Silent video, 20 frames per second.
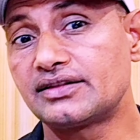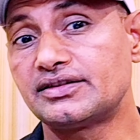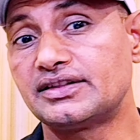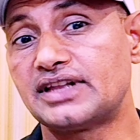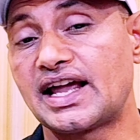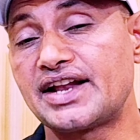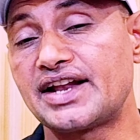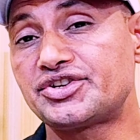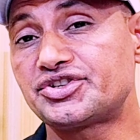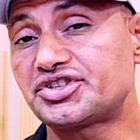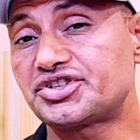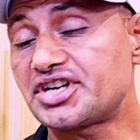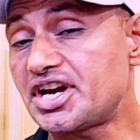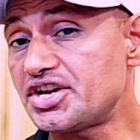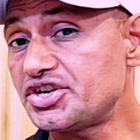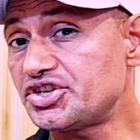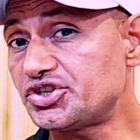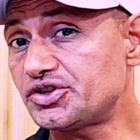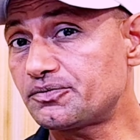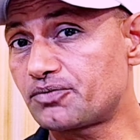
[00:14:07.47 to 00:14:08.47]
then
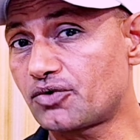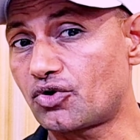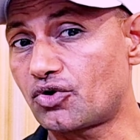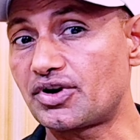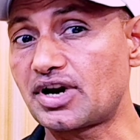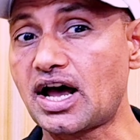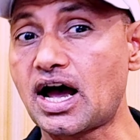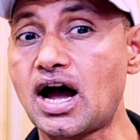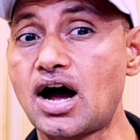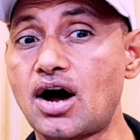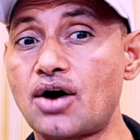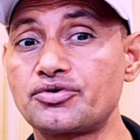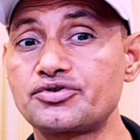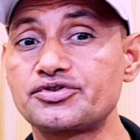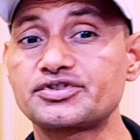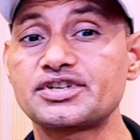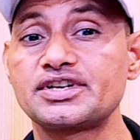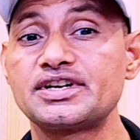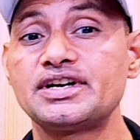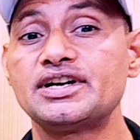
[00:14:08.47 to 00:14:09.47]
change
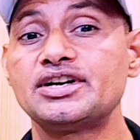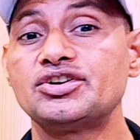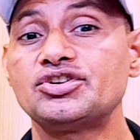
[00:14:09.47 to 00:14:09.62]
pronouns,